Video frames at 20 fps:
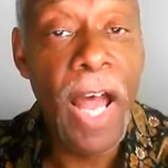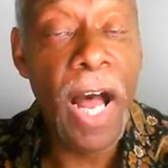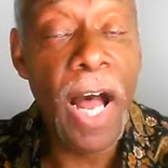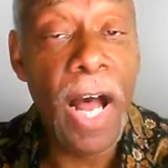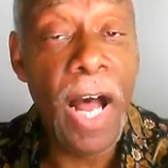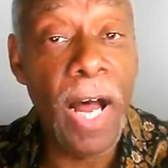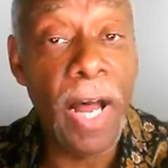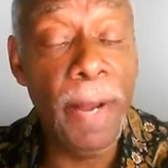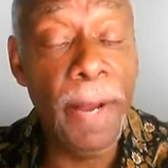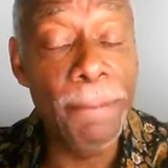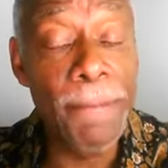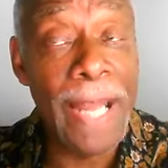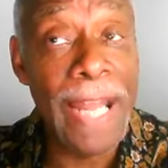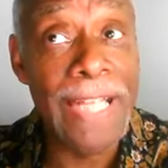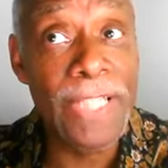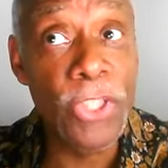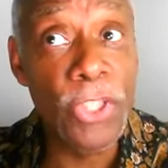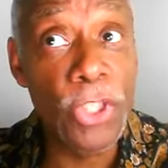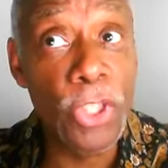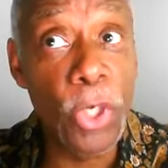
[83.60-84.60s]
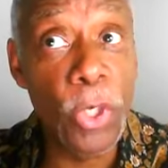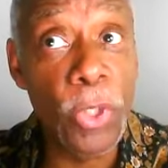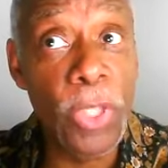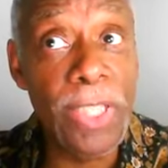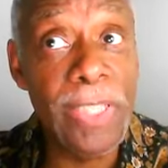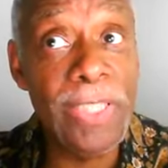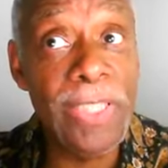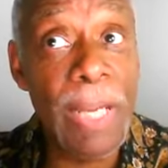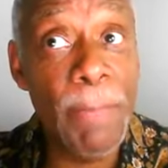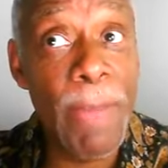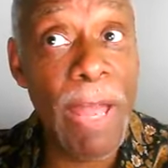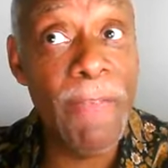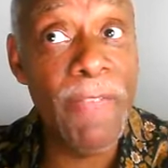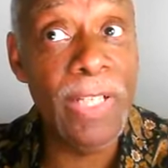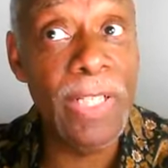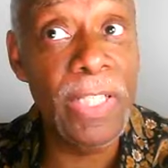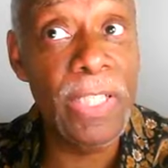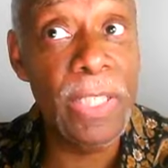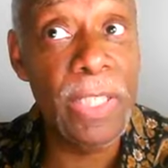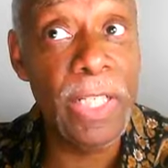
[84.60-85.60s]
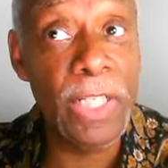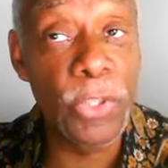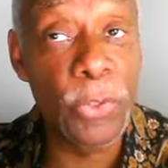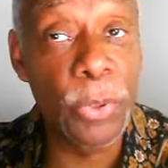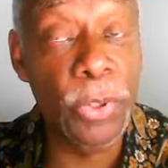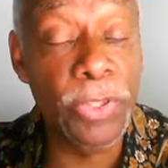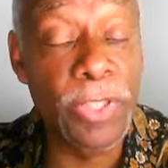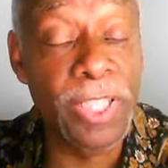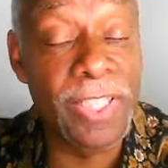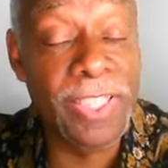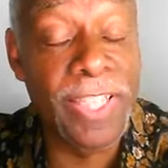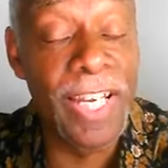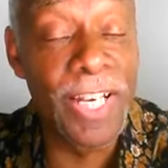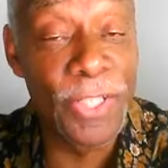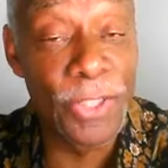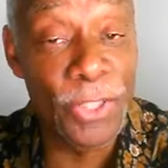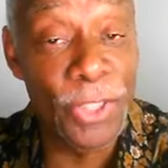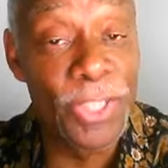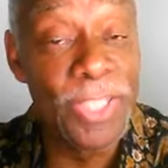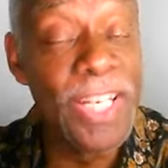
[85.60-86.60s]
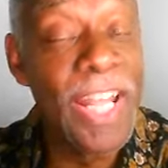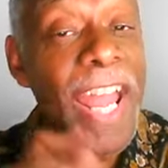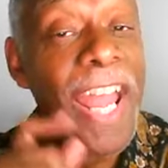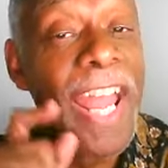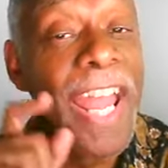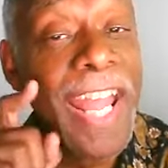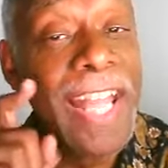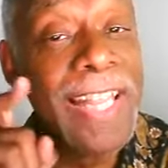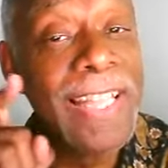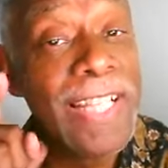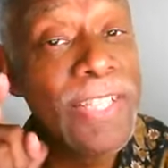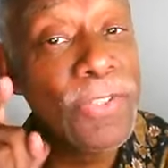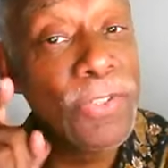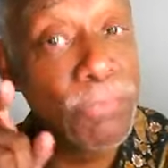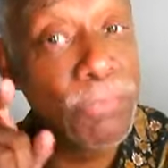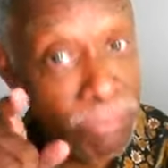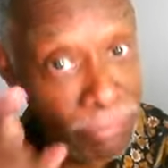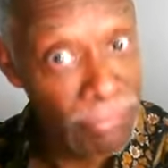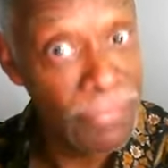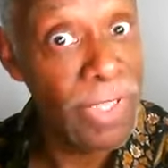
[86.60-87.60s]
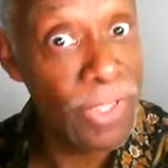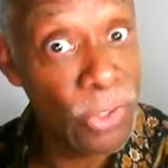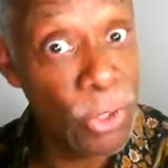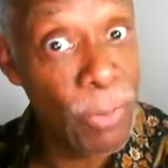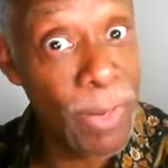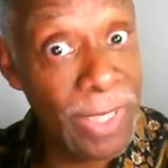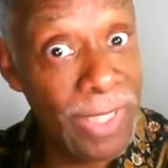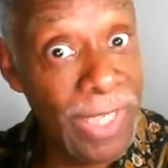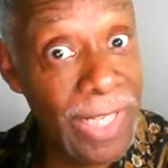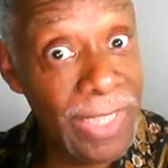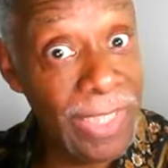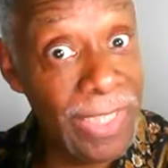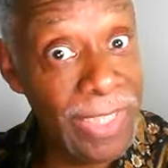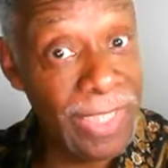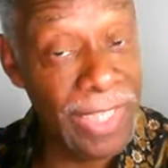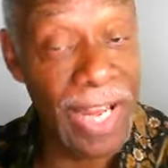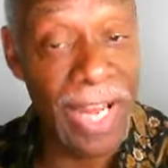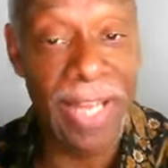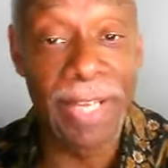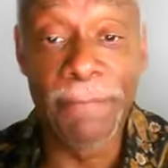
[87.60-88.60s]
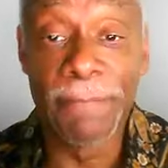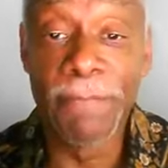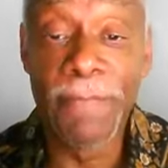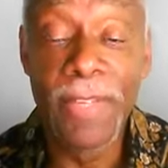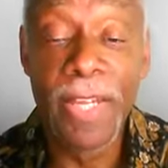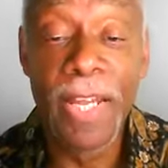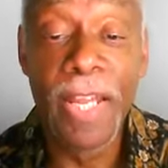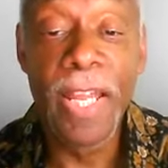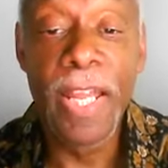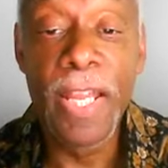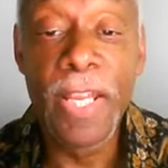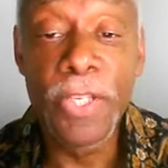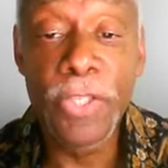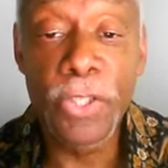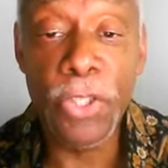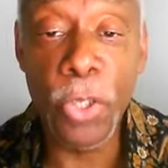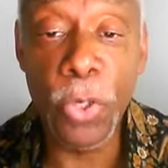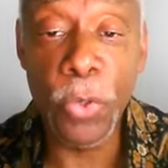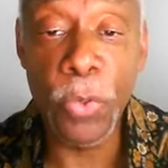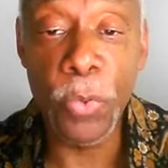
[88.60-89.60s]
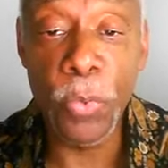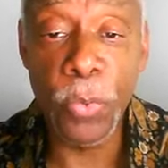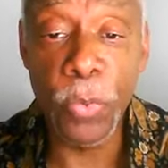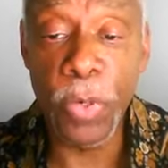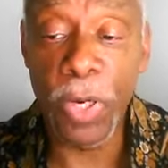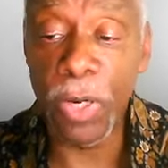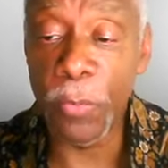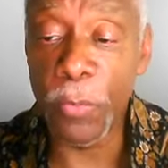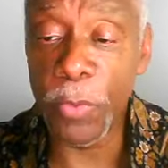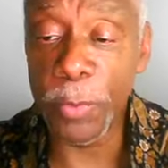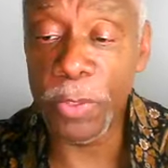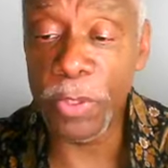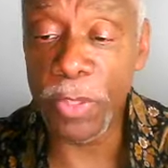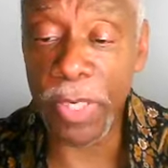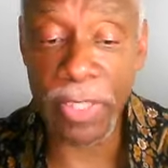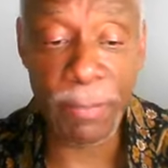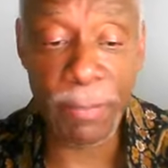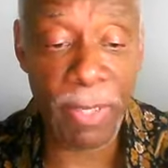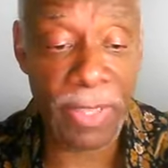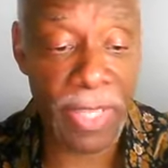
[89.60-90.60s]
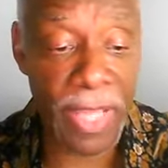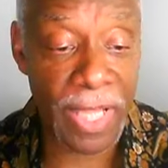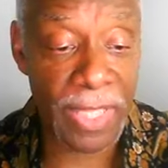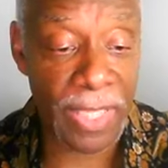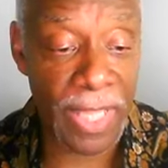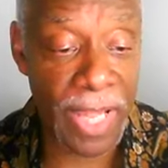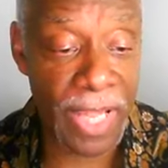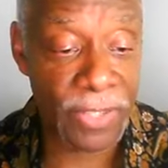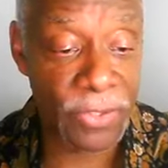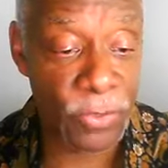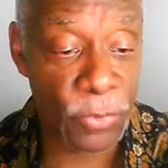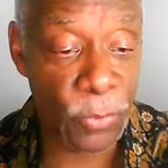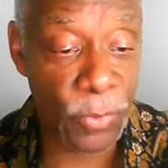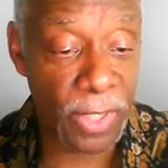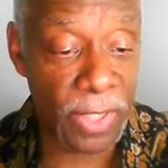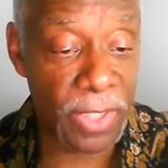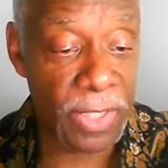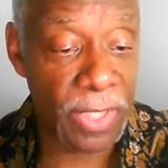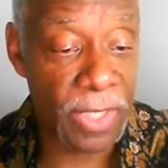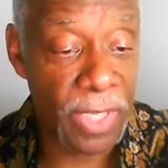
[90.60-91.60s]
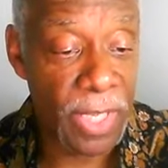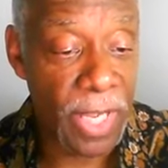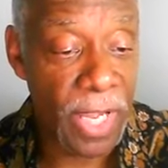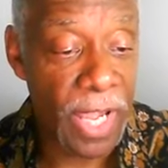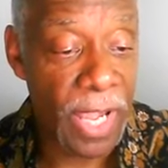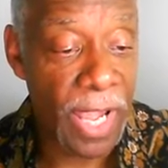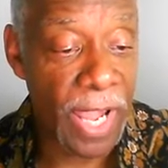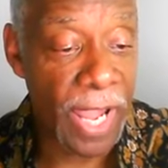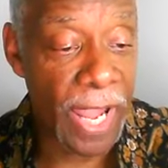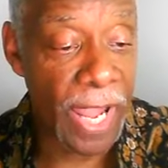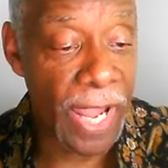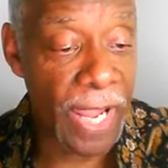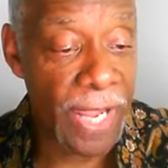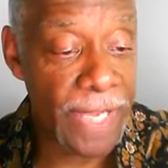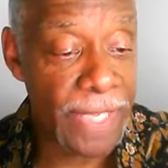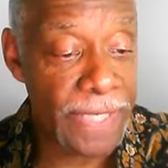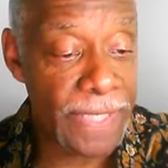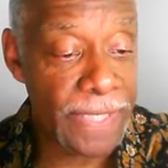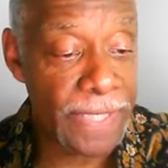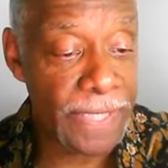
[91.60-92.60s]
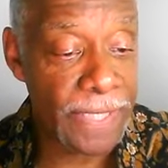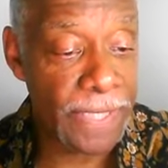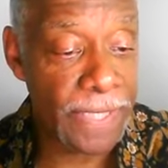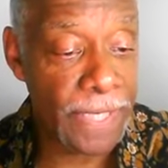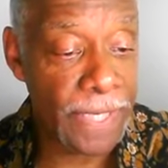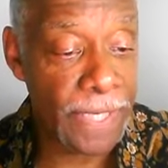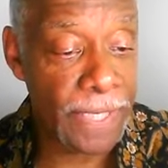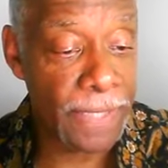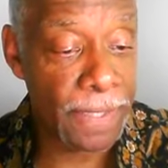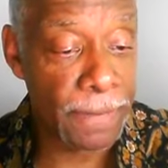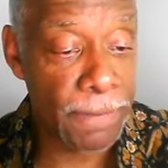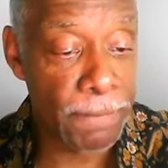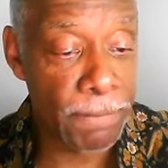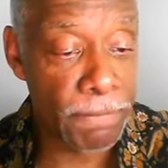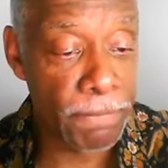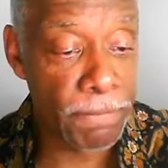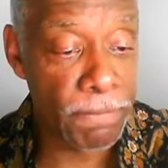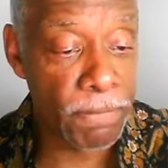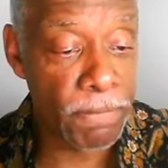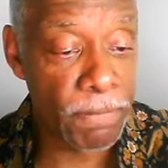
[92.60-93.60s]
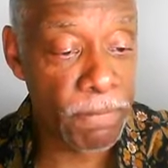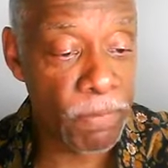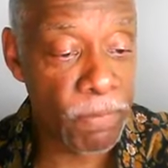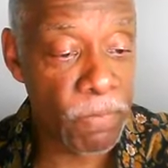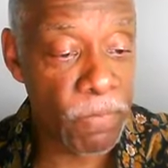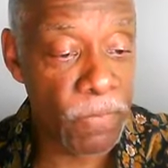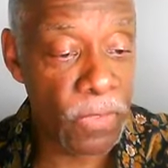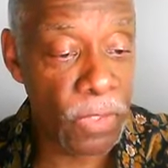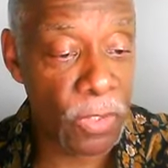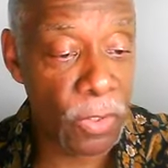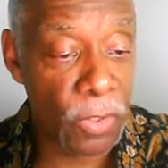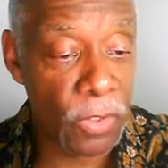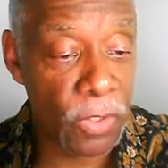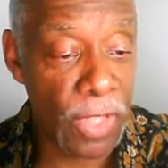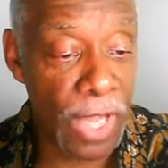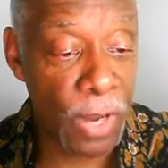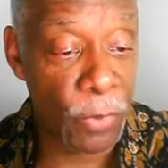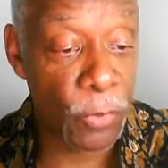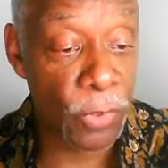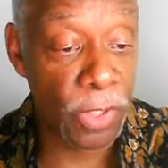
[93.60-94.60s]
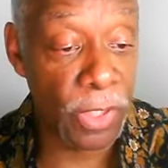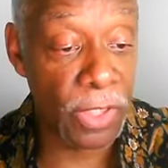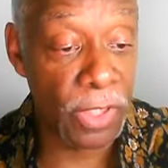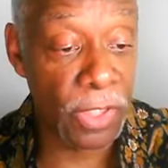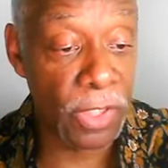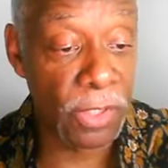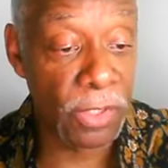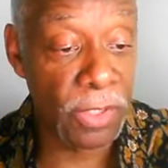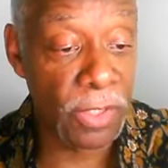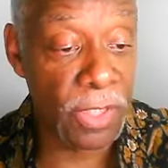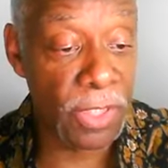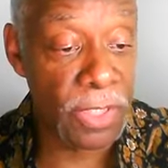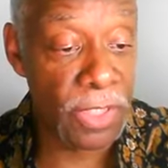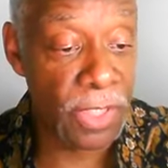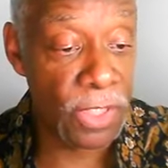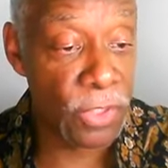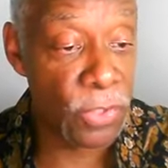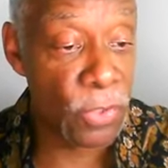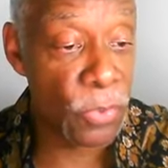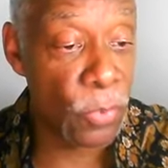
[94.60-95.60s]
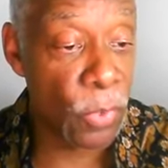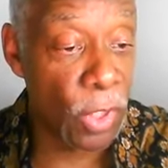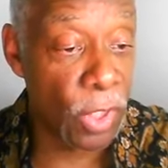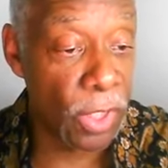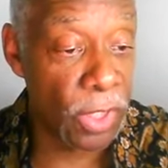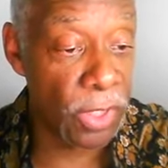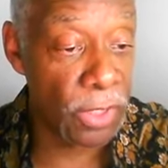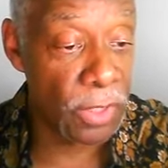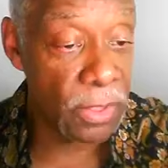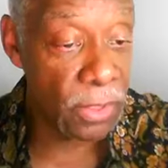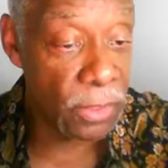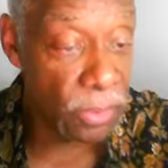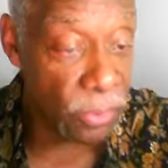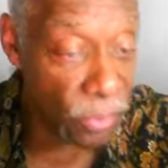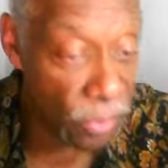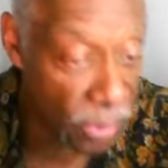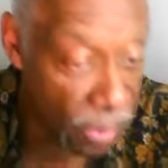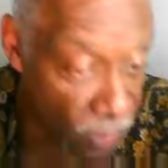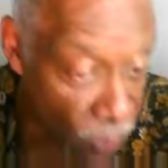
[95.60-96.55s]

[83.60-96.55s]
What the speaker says: And so let's stop having an intellectual discussion and let's go about healing the guy. So we were talking about that last week. And now we're going to continue on to see